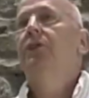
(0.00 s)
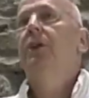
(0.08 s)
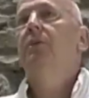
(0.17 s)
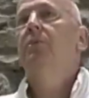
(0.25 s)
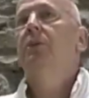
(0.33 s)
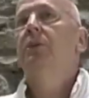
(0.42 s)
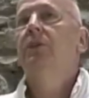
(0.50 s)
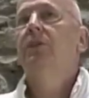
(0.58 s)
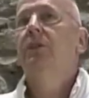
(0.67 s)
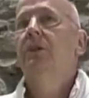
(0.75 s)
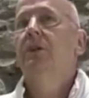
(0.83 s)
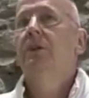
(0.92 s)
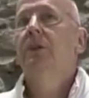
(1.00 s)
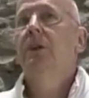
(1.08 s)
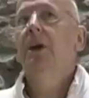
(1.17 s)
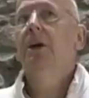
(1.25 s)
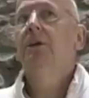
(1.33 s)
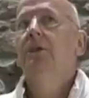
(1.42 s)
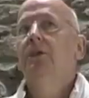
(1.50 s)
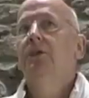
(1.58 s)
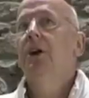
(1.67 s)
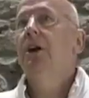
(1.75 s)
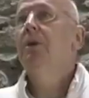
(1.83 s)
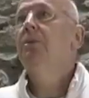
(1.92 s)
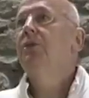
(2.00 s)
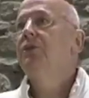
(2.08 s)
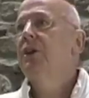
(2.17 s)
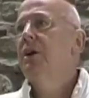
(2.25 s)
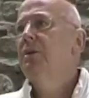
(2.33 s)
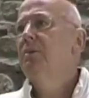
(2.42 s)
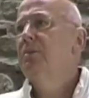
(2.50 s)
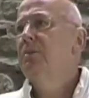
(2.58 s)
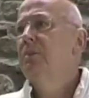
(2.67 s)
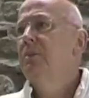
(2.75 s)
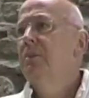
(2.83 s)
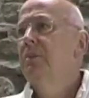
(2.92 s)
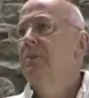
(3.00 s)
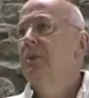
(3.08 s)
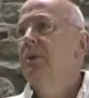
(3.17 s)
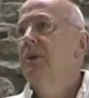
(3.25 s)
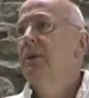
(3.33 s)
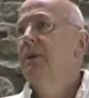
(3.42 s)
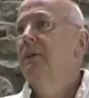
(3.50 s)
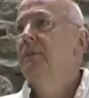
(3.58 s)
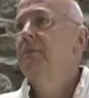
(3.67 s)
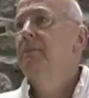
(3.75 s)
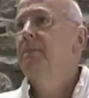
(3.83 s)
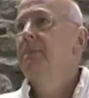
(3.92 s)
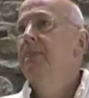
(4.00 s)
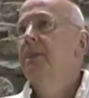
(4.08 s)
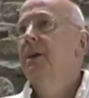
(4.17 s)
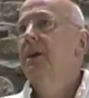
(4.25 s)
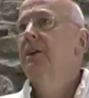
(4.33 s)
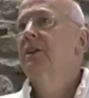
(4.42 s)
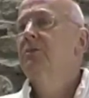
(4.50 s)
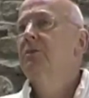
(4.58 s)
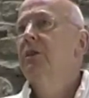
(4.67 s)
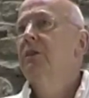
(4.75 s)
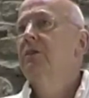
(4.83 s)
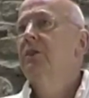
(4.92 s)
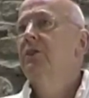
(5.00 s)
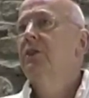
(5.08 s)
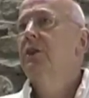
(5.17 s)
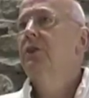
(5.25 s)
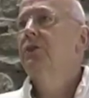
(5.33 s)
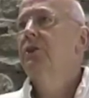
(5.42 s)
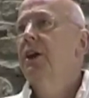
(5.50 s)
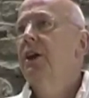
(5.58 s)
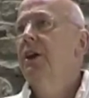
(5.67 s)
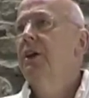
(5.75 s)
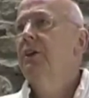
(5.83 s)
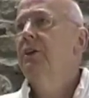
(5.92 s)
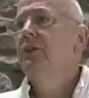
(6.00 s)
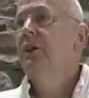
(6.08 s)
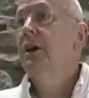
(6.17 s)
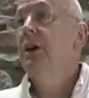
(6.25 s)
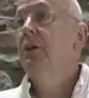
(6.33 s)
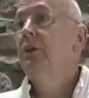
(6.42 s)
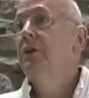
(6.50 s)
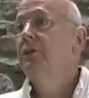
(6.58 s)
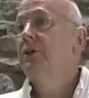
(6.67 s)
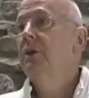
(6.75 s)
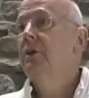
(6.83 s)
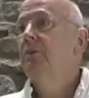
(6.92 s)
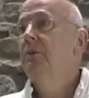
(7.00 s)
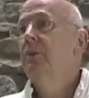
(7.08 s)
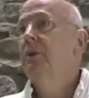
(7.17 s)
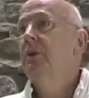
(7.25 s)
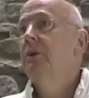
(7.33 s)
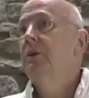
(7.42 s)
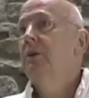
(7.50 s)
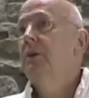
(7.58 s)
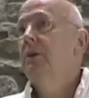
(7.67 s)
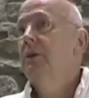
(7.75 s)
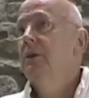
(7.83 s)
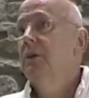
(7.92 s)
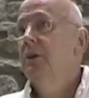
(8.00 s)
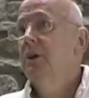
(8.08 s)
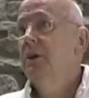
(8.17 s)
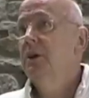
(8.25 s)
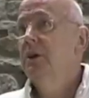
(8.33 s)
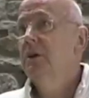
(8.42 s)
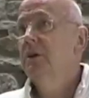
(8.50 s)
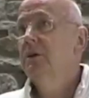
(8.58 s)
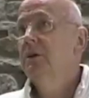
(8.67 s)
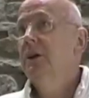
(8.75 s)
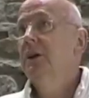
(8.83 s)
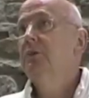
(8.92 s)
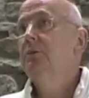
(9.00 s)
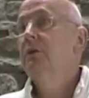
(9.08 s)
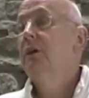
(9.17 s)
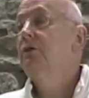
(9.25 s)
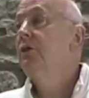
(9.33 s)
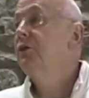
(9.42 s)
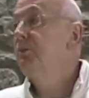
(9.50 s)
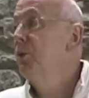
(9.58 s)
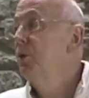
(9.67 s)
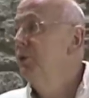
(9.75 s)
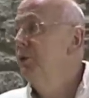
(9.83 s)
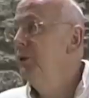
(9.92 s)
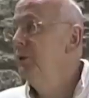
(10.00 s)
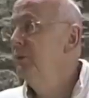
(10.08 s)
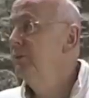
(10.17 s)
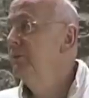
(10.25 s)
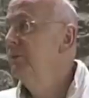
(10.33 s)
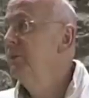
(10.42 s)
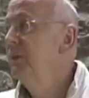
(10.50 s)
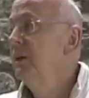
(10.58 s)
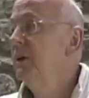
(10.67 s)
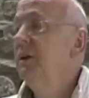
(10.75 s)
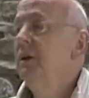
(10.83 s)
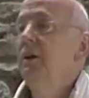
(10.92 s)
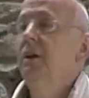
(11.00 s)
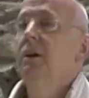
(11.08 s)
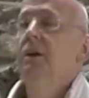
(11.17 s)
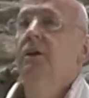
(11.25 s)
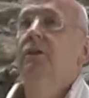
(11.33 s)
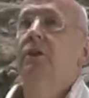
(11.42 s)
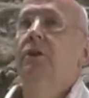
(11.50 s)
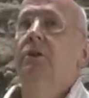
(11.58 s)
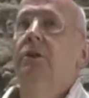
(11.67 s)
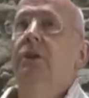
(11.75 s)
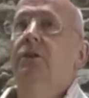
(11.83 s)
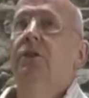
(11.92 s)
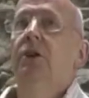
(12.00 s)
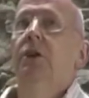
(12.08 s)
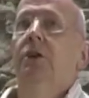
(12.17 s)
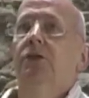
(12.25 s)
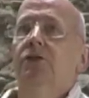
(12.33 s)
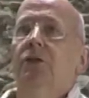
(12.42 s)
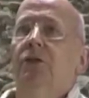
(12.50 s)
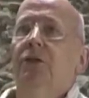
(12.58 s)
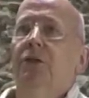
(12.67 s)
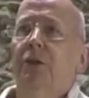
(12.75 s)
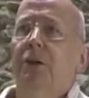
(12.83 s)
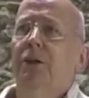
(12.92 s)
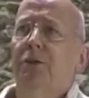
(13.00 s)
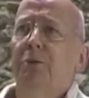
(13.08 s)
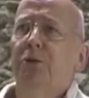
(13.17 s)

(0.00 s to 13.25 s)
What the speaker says: the statement that the time has come, the kingdom of heaven is close at hand, the hour has come, the kingdom of heaven is upon you. So that's the urgency of any